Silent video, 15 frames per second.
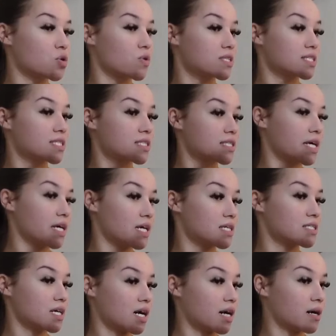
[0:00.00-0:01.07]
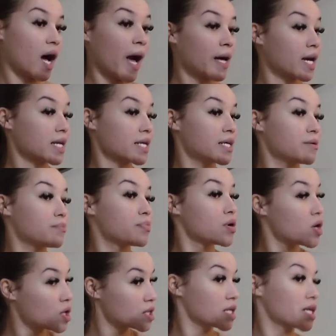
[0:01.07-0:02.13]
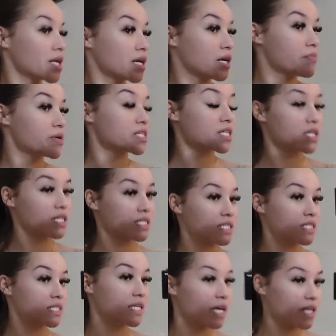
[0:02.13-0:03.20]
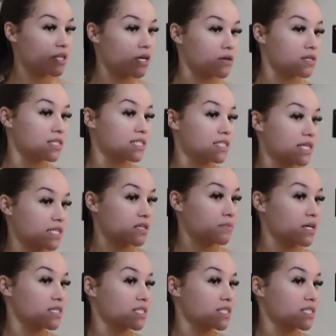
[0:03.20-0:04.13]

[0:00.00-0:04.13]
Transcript: So it stays up. I ain't gotta keep pulling it up. It's gonna stay there and stick to my